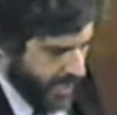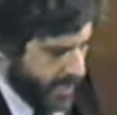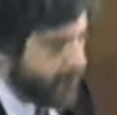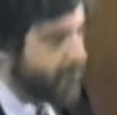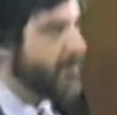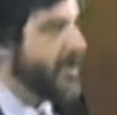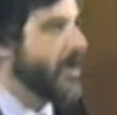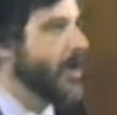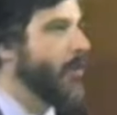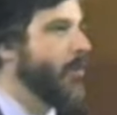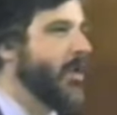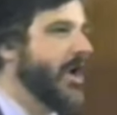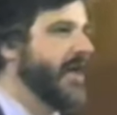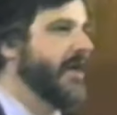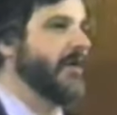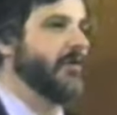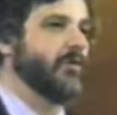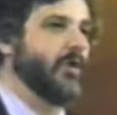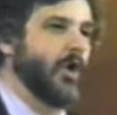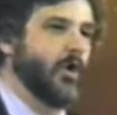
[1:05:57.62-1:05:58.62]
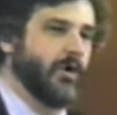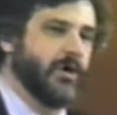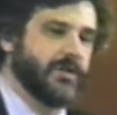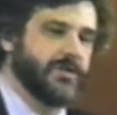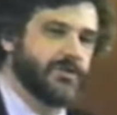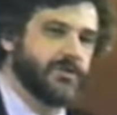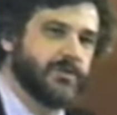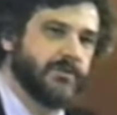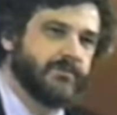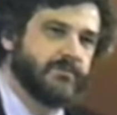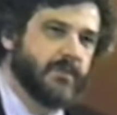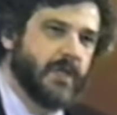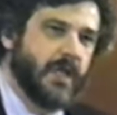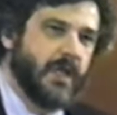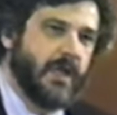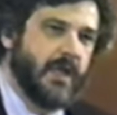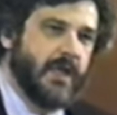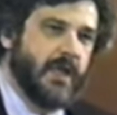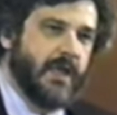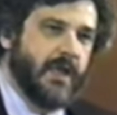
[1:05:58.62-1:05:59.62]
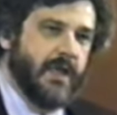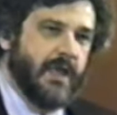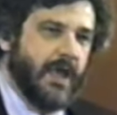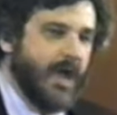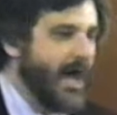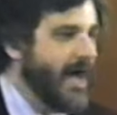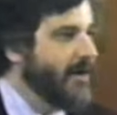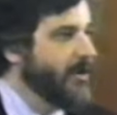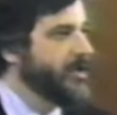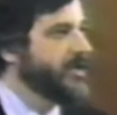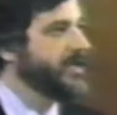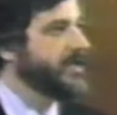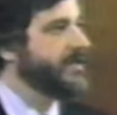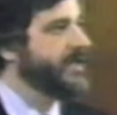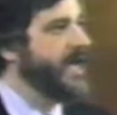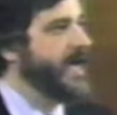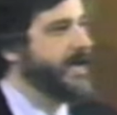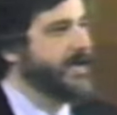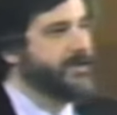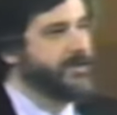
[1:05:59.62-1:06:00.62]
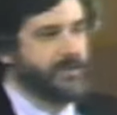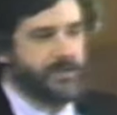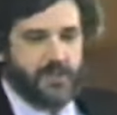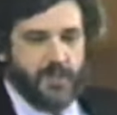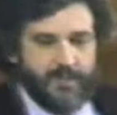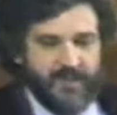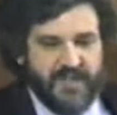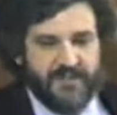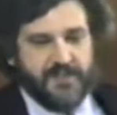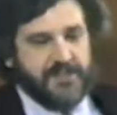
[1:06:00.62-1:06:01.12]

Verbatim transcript: and marijuana growers. I looked at that, and to me,